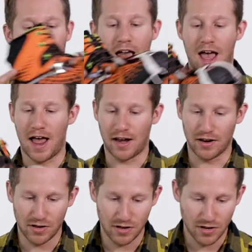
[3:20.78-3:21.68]

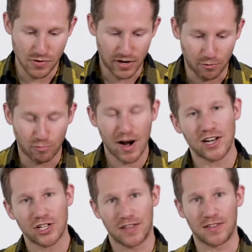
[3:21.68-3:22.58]
And you can
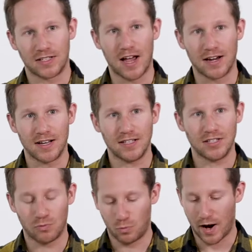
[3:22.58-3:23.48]
ratchet in the
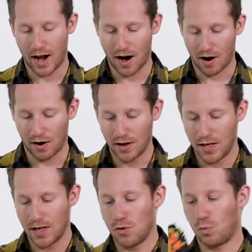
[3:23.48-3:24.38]
tightness where
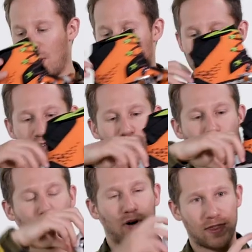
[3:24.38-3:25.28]
when
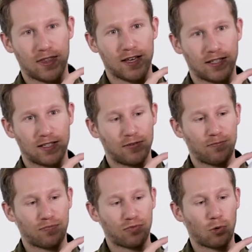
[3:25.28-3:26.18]
you put this
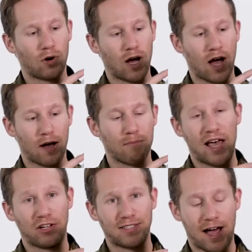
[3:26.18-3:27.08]
uh,
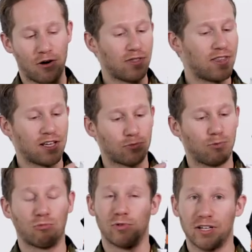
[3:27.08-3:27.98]
bail down, this
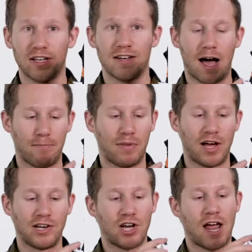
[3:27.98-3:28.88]
will really not
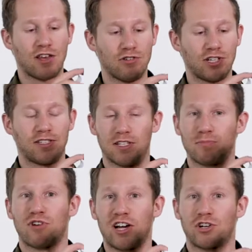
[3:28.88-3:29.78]
budge and uses its
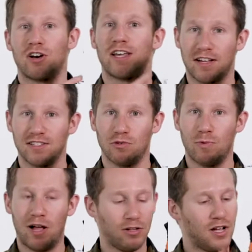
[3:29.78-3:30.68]
pressure against the
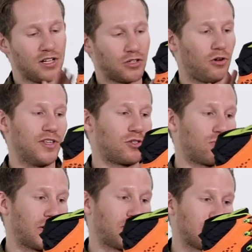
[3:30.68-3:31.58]
welt to hold this
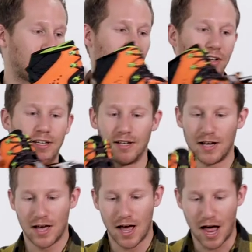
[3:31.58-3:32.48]
really solid.
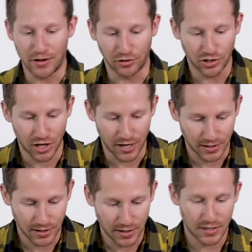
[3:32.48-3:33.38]
And you'll
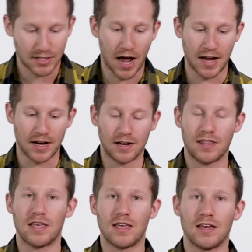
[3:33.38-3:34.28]
just tighten
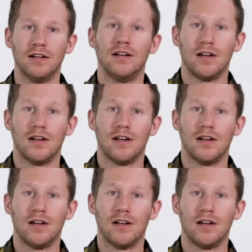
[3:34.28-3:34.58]
the